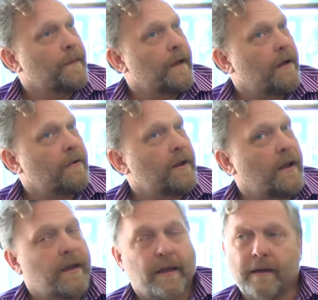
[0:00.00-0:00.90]
how can
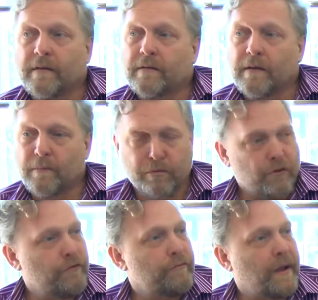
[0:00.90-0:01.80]
I
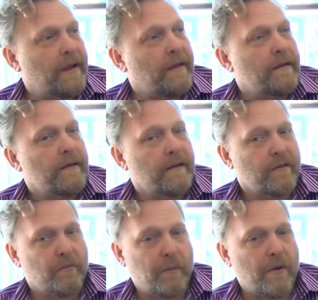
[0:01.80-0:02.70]
improve my
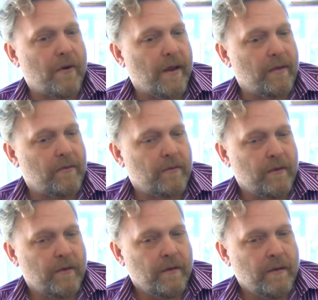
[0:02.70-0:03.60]
experience?
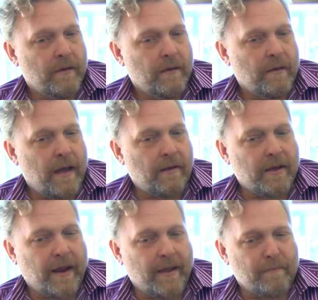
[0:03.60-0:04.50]
How
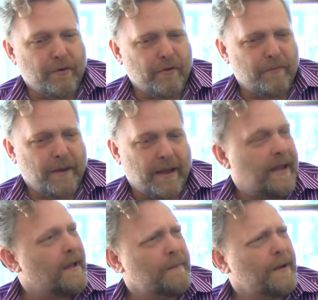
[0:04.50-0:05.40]
can I improve my
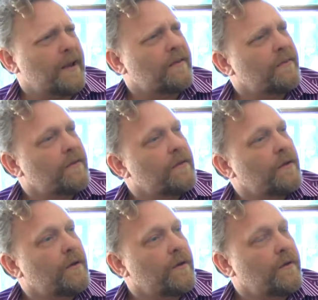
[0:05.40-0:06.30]
happiness?
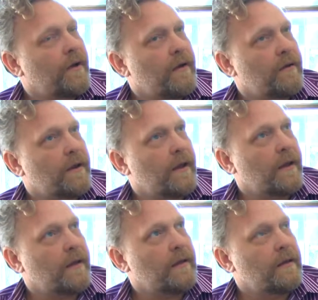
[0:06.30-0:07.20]
You know, how can
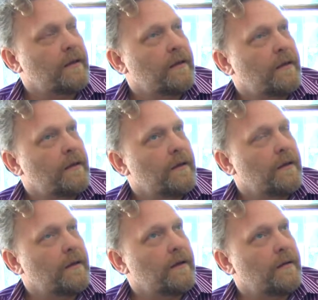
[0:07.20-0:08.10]
I,
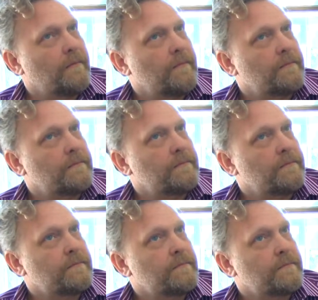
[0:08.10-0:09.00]
um,
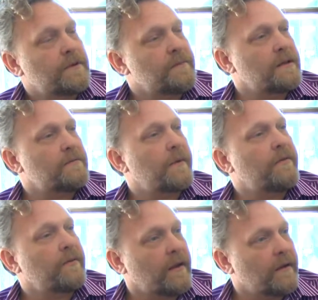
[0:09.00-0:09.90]
something's
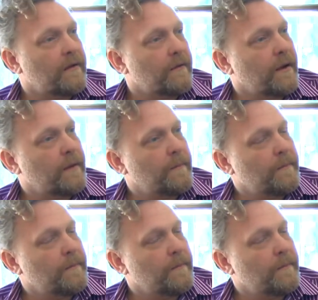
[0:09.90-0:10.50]
missing, right?